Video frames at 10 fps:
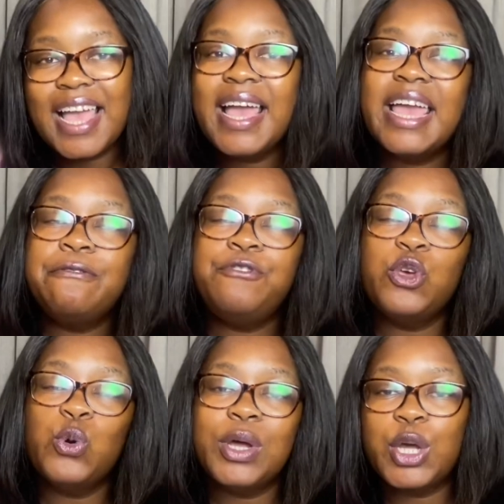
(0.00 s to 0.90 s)
If
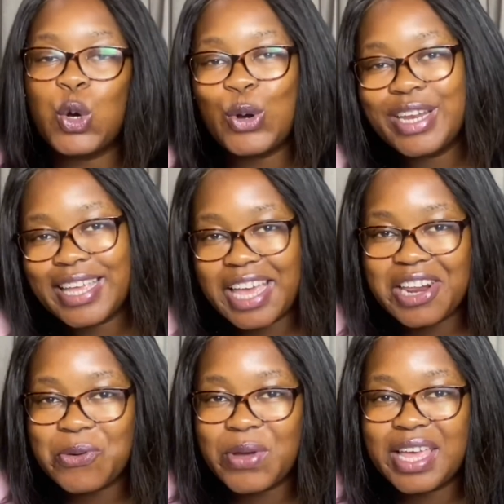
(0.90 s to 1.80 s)
you want to go on a
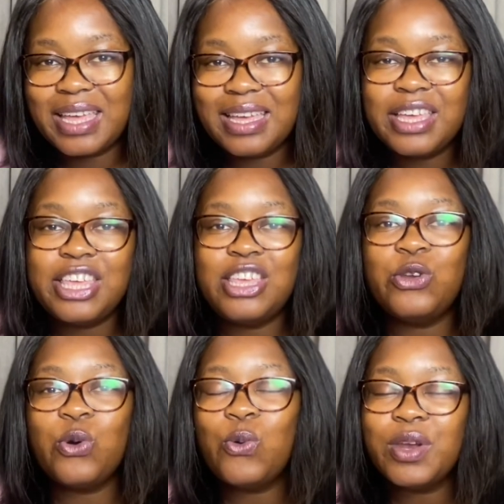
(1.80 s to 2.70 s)
getaway, you
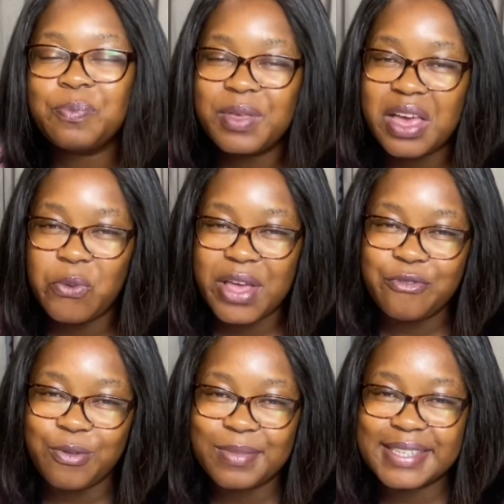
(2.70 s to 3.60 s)
don't want to be away
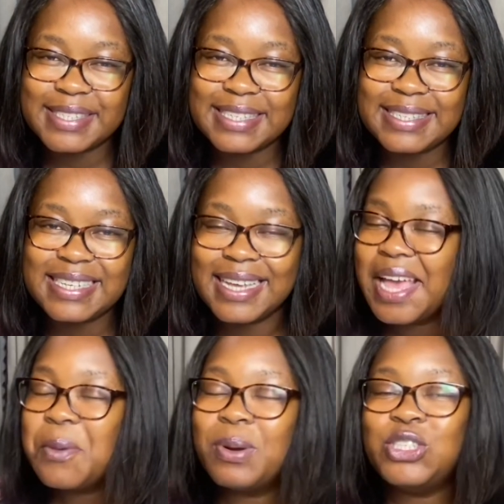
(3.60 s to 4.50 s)
from the city,
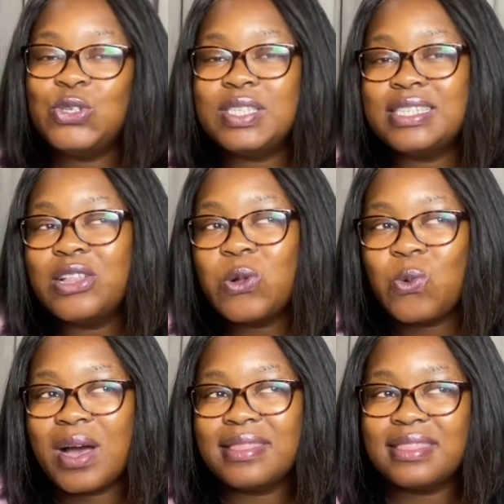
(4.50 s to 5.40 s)
but you still
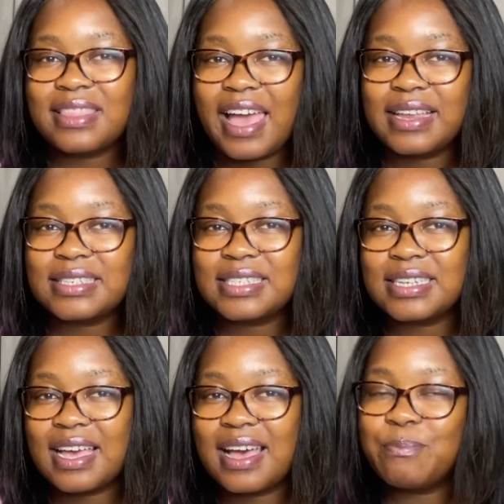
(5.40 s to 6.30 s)
want that
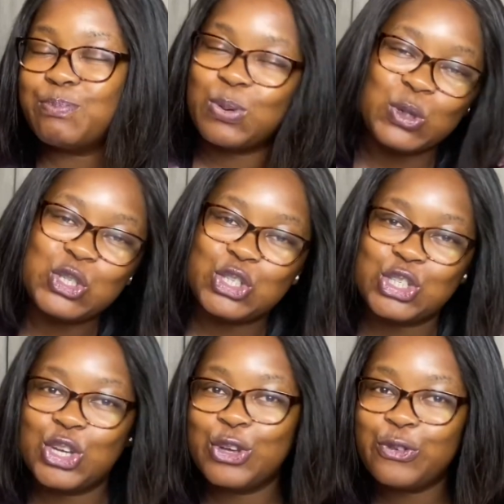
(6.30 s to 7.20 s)
bush
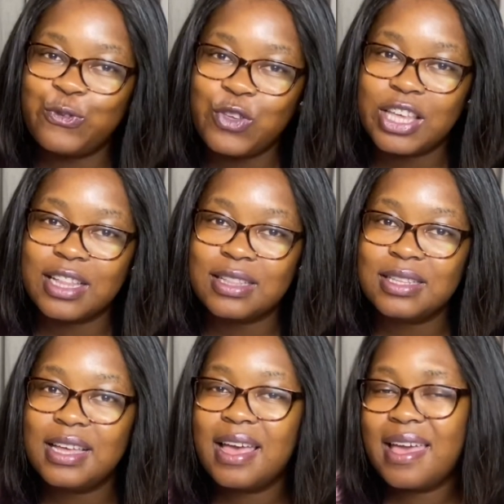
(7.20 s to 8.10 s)
feel
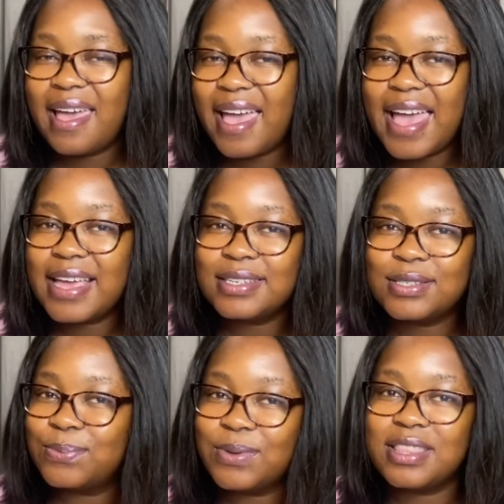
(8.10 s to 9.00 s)
and
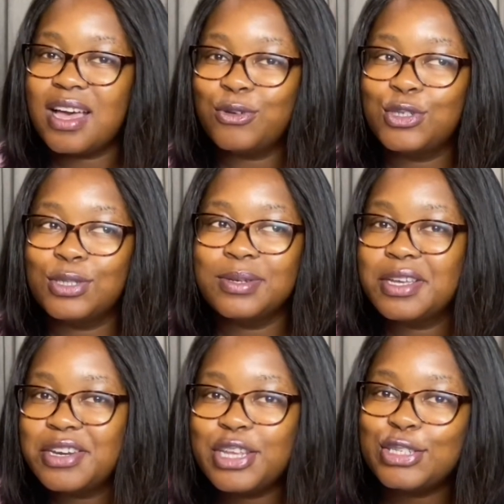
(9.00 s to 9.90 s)
without
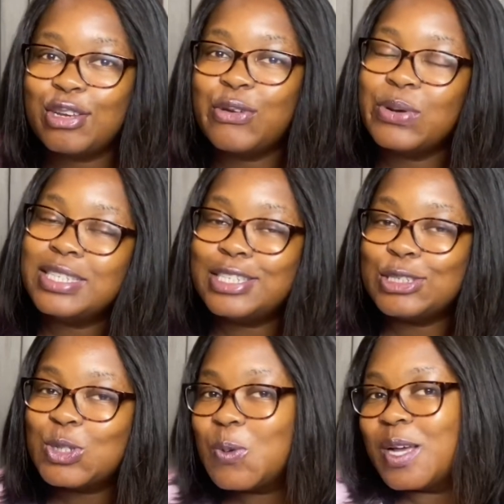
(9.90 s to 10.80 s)
necessarily wasting
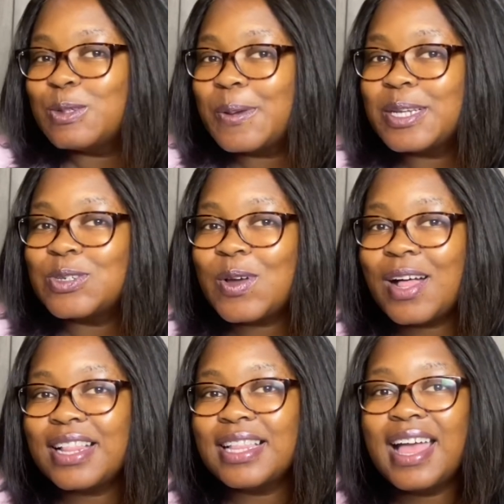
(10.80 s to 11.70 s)
too much
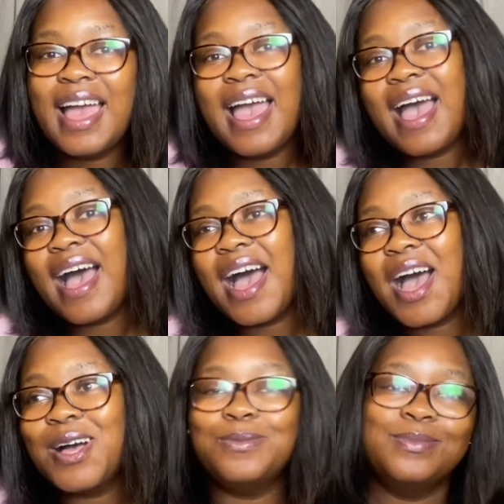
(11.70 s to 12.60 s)
petrol,
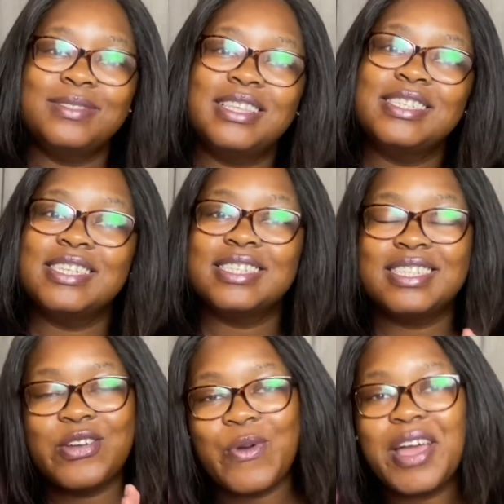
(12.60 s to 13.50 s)
this is
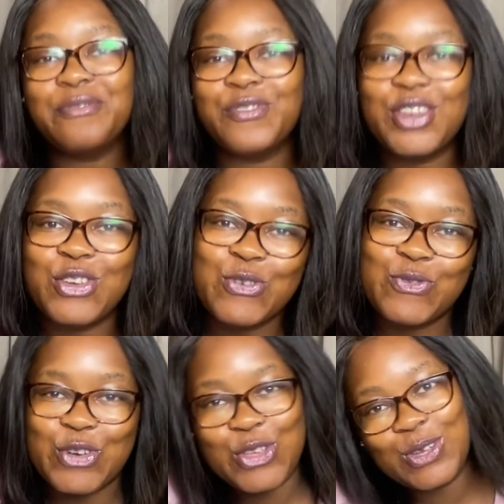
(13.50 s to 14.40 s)
the right video
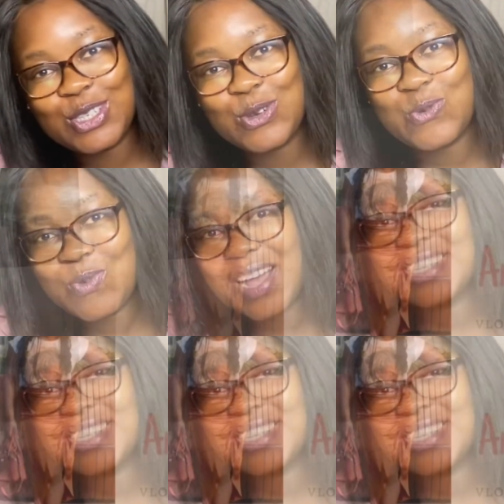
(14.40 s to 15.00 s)
for you to watch.